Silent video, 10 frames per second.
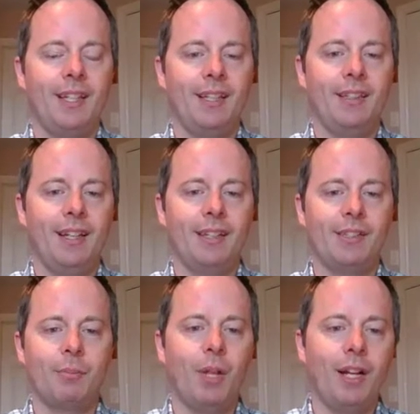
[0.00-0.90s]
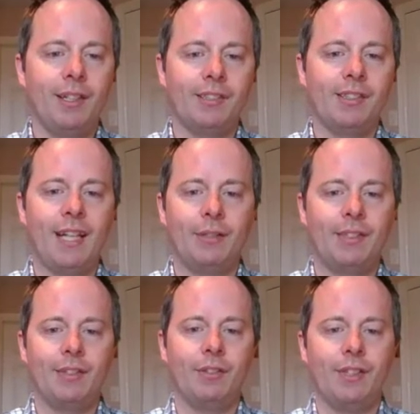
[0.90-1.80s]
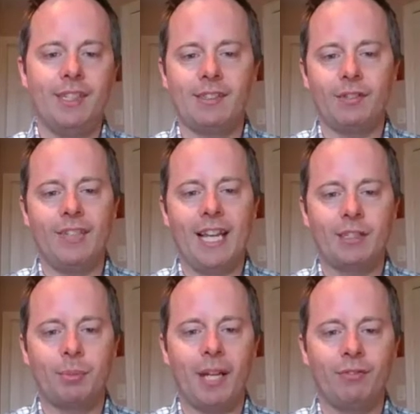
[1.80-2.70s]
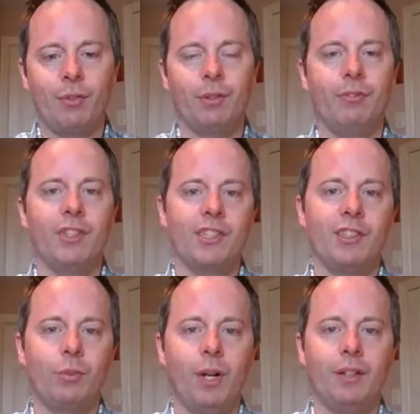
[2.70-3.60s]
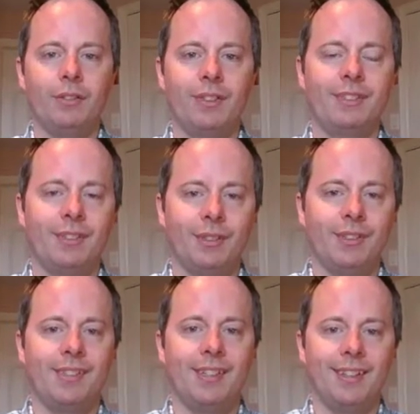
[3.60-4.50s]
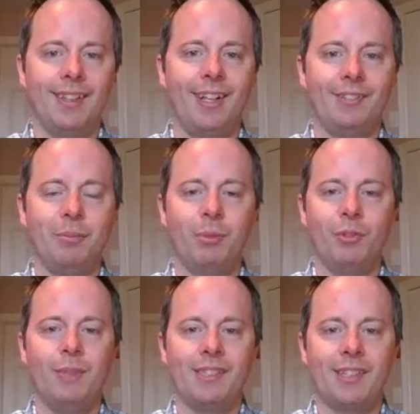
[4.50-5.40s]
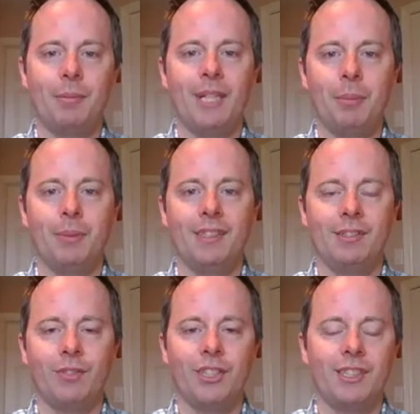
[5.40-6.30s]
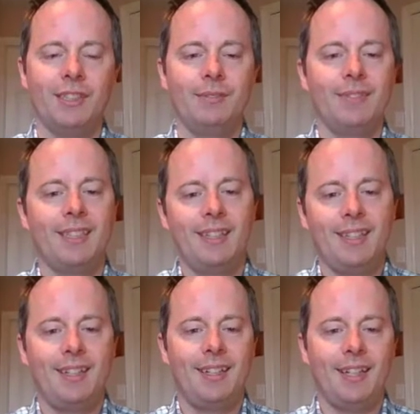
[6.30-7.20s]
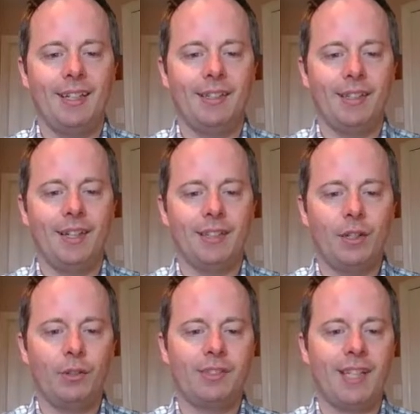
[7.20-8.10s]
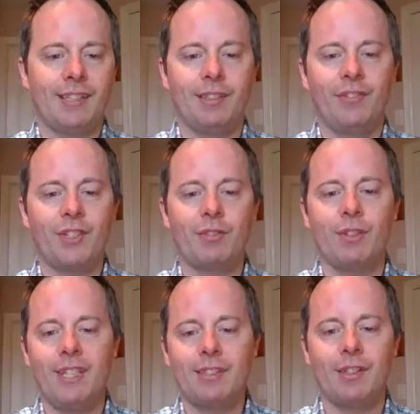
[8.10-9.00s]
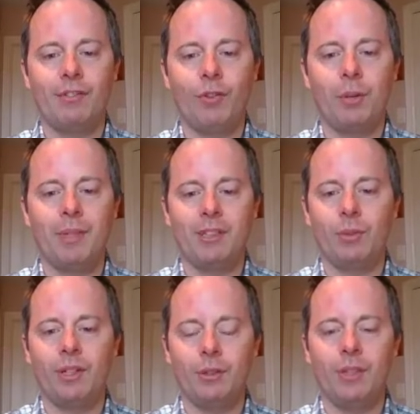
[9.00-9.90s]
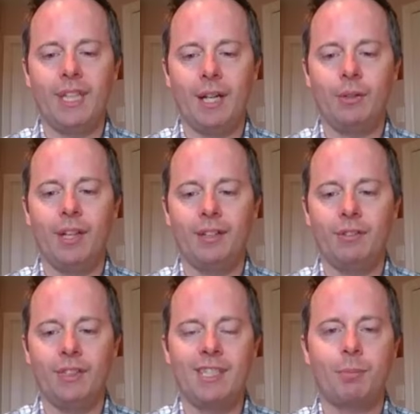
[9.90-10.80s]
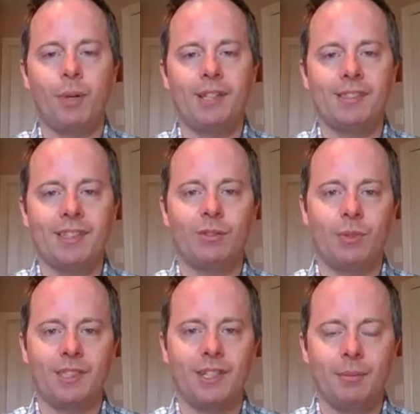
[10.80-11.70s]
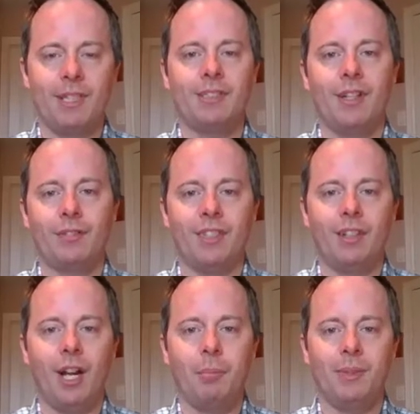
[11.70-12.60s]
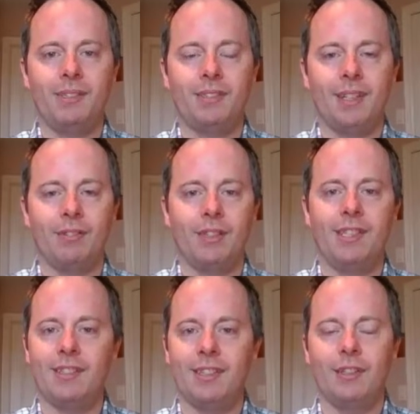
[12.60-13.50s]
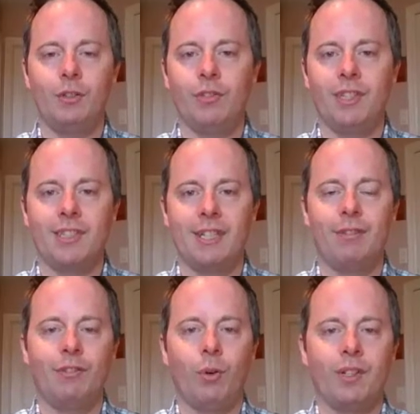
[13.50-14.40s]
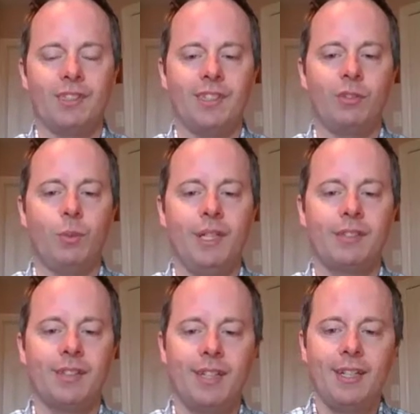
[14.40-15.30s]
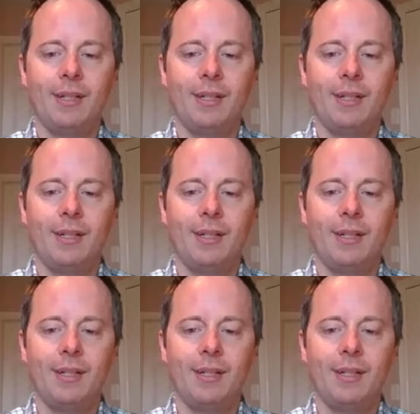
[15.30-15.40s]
And this blog is announcing the release of Dash platform version 12. So it's a lot of improvements coming up in this version. And it goes, as the first release conforming to our newly outlined release process, which I mentioned off the top, it's releasing a new version every 4 to 6 weeks.